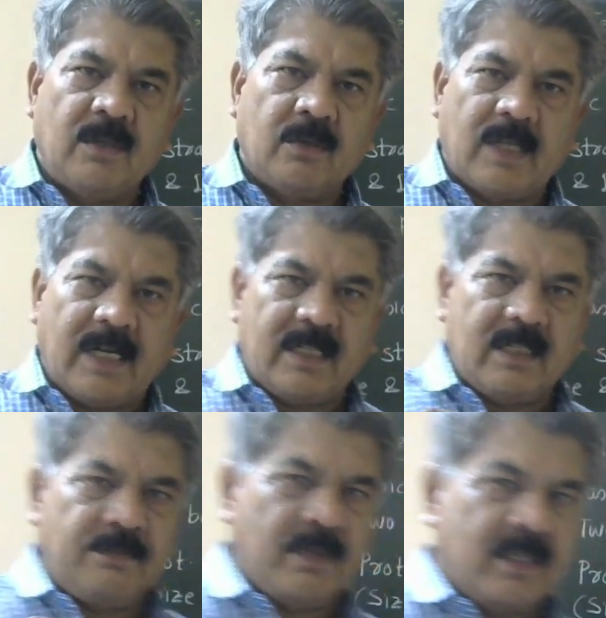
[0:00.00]
So that is the
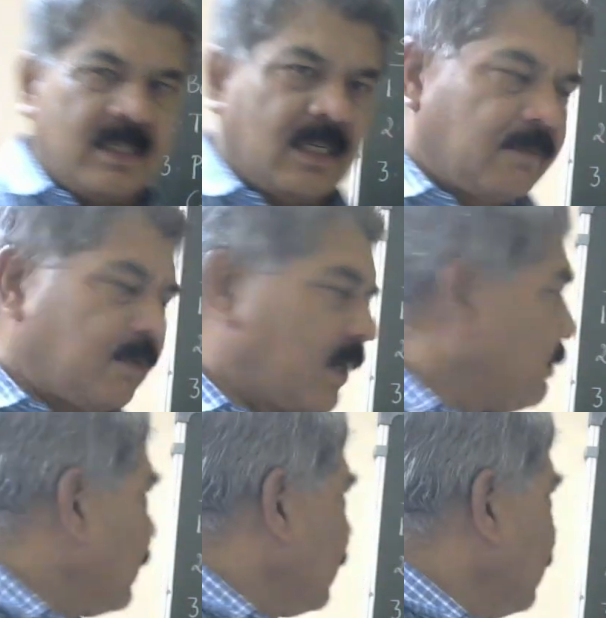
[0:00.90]
first
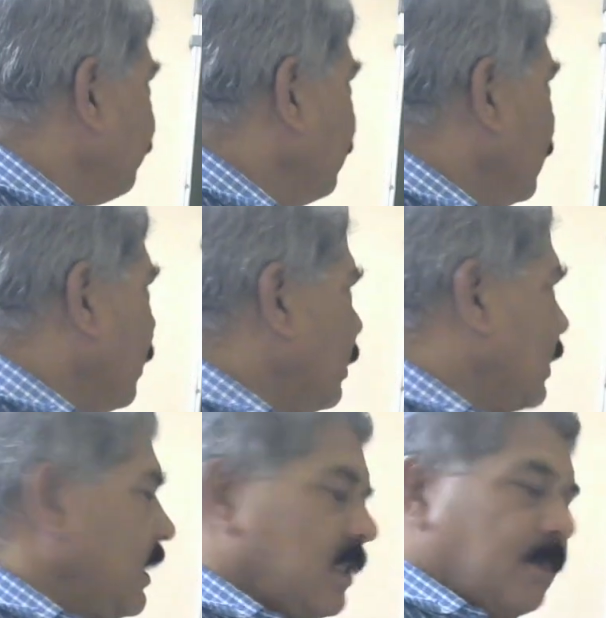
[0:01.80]
requirement, or
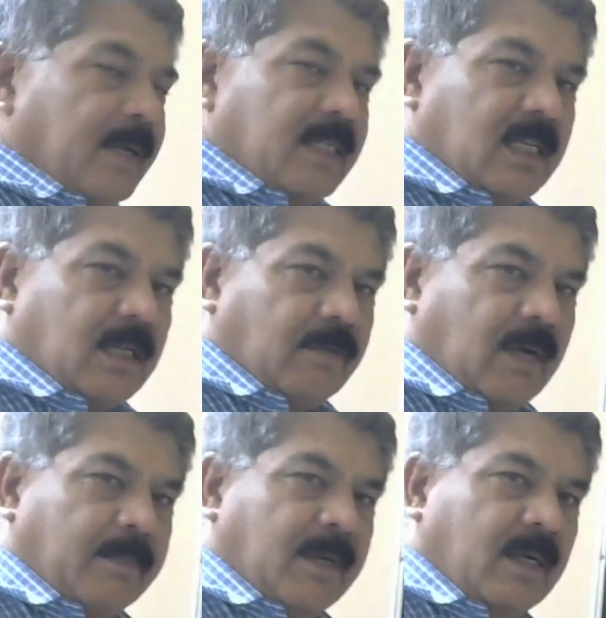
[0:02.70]
that is the basic
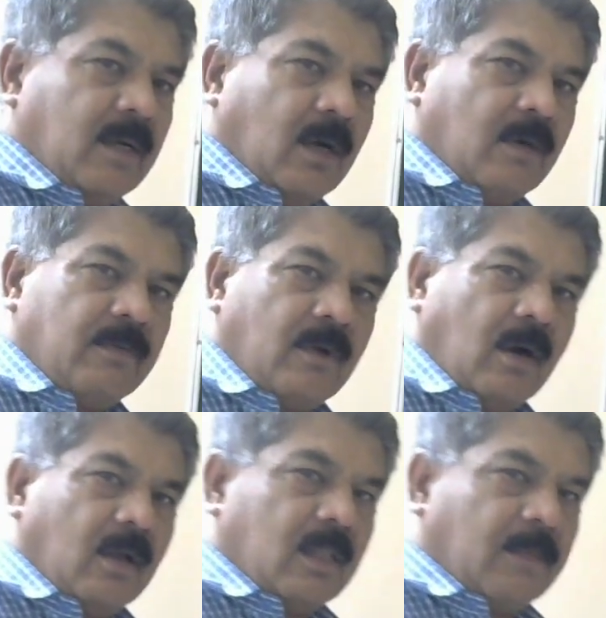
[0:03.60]
requirement of
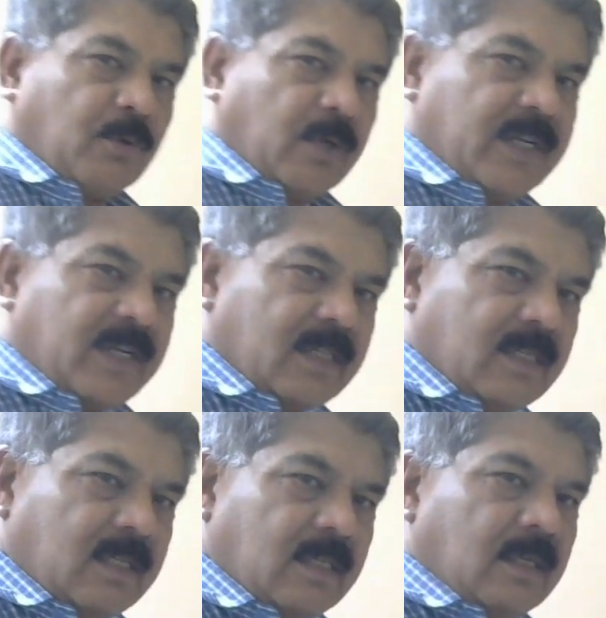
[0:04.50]
all the
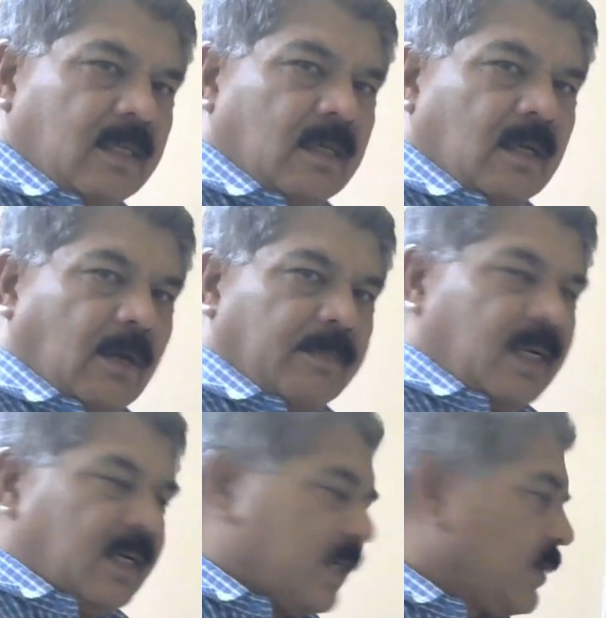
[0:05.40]
protections of
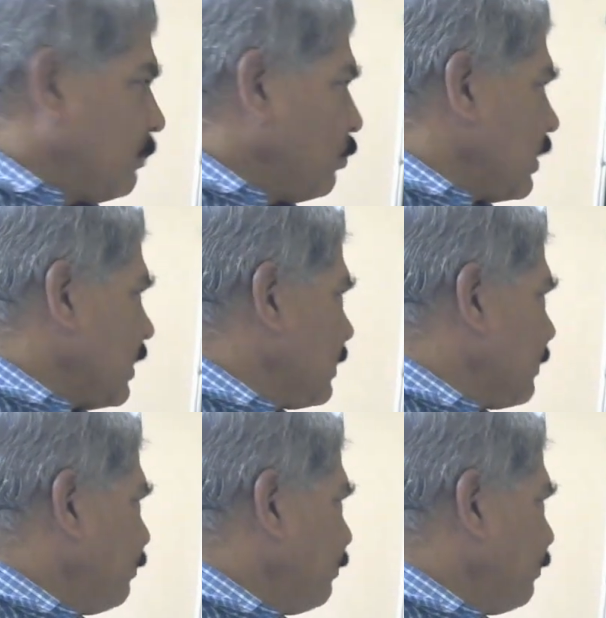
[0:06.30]
the induction motors.